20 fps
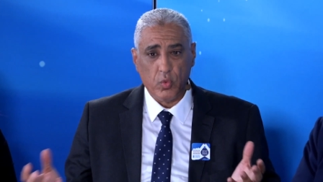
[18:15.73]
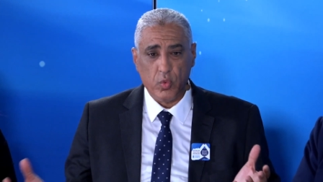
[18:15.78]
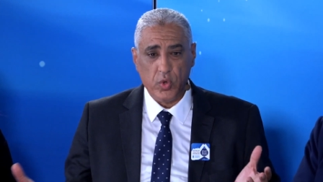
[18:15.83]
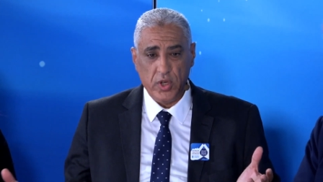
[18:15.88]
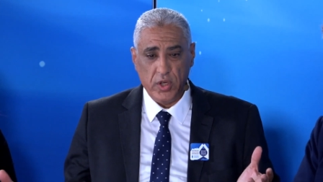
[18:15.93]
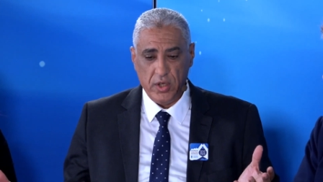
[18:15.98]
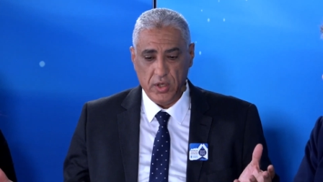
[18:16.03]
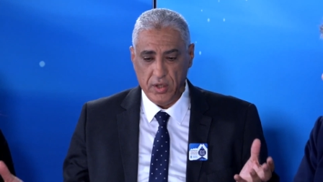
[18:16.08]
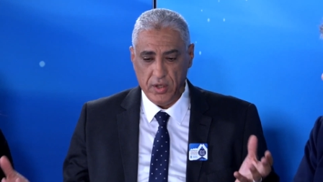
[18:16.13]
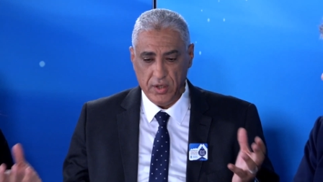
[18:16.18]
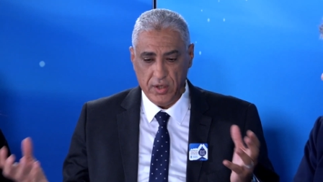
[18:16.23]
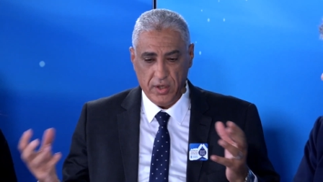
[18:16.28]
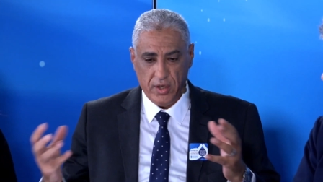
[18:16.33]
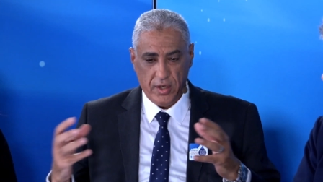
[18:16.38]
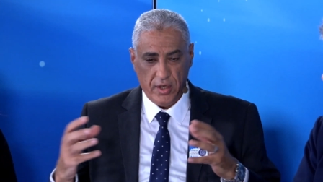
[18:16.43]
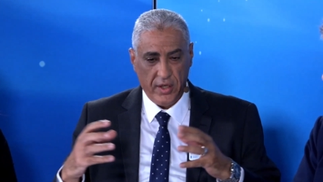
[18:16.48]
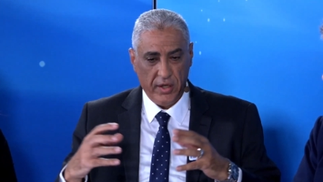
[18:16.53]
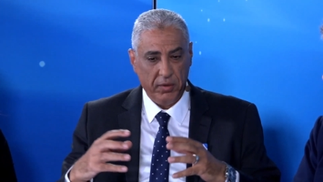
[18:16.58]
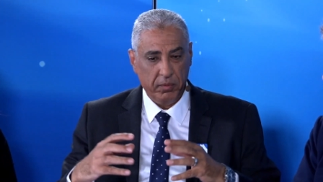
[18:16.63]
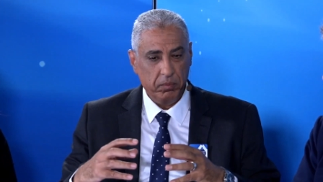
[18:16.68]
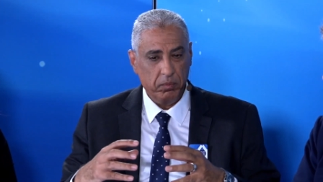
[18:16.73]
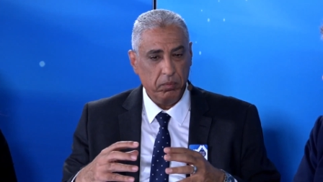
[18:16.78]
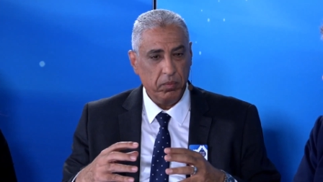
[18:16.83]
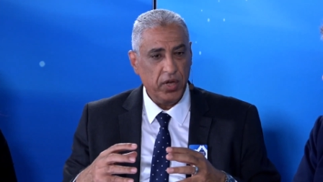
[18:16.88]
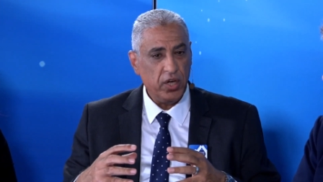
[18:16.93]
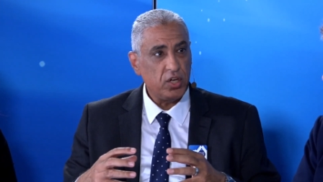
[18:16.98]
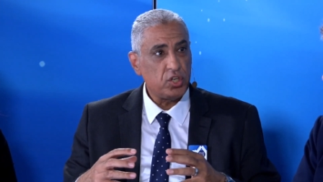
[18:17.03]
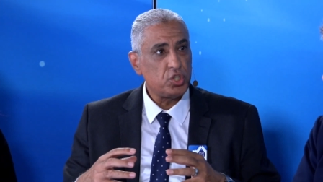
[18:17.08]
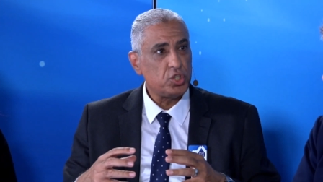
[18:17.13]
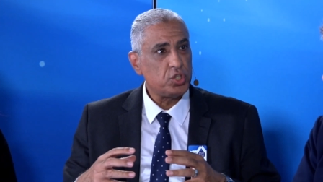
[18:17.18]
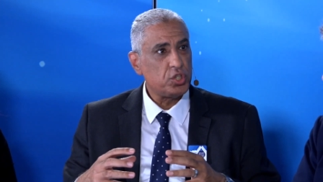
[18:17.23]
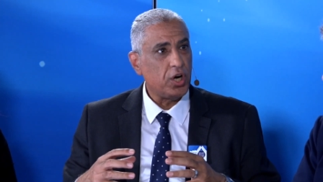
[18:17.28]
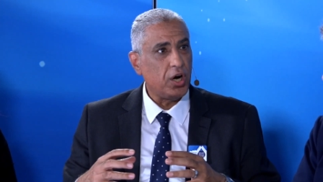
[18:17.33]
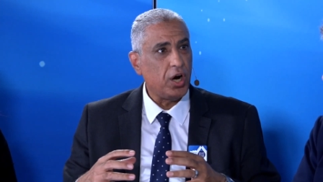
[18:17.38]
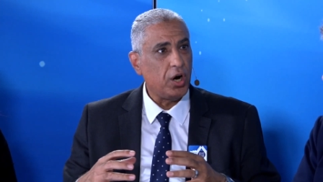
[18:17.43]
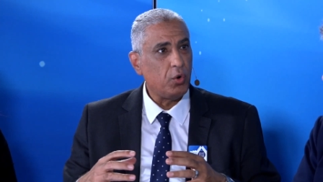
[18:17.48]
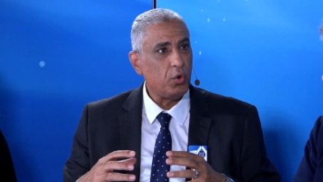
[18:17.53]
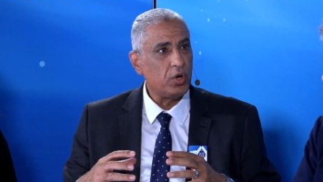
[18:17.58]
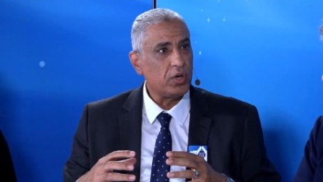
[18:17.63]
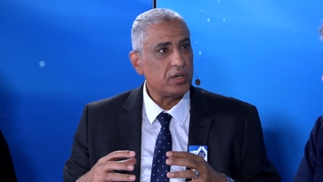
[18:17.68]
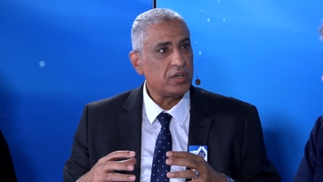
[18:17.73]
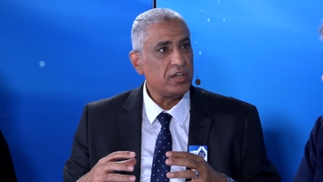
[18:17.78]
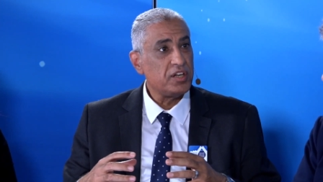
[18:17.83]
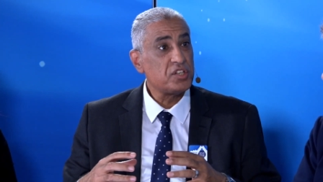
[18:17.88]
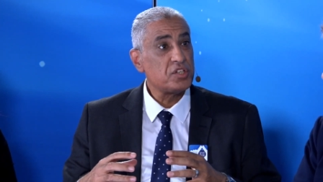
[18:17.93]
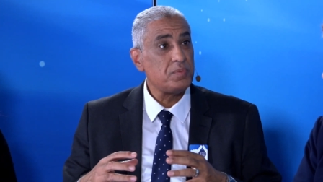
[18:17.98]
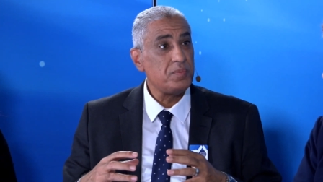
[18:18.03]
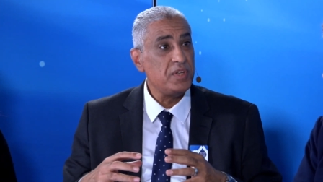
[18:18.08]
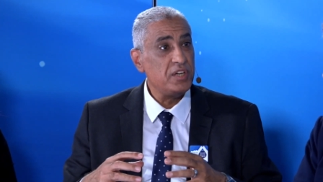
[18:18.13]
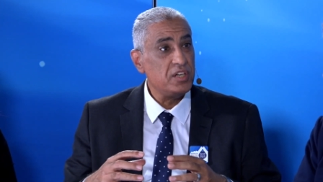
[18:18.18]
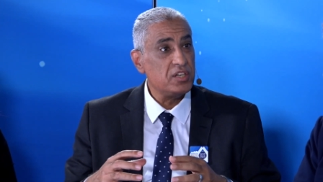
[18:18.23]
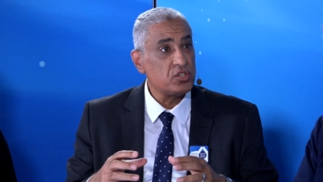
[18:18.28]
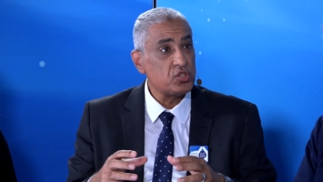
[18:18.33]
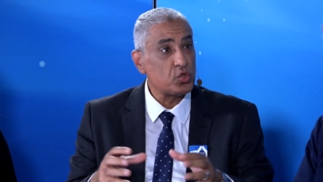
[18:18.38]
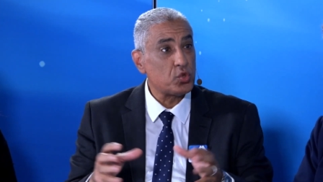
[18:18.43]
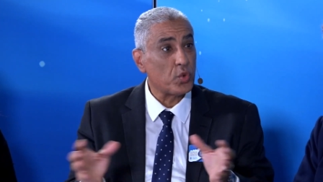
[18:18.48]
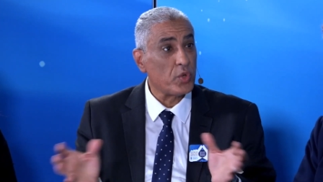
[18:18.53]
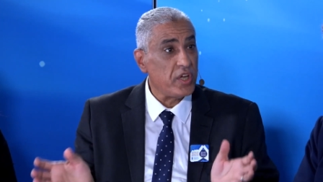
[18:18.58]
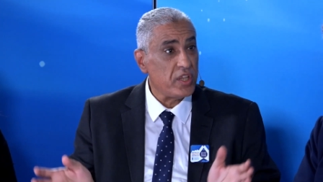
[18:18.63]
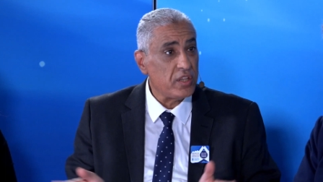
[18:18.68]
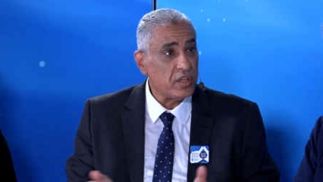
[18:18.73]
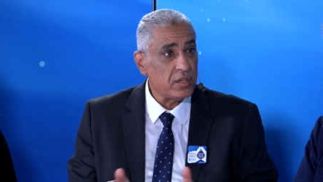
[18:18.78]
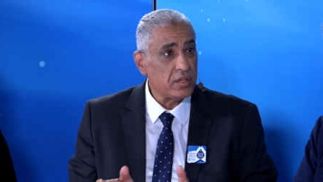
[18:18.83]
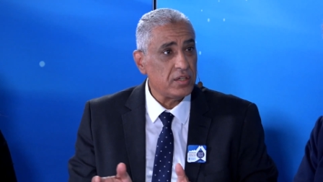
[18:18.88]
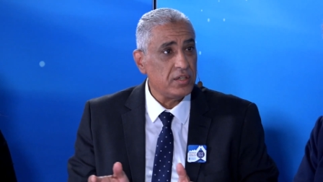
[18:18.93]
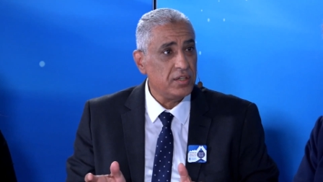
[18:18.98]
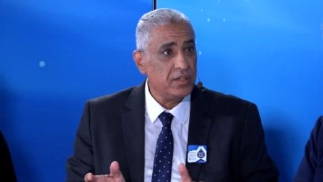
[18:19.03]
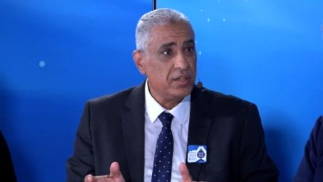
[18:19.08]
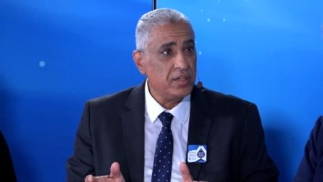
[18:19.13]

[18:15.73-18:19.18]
We merge our experience together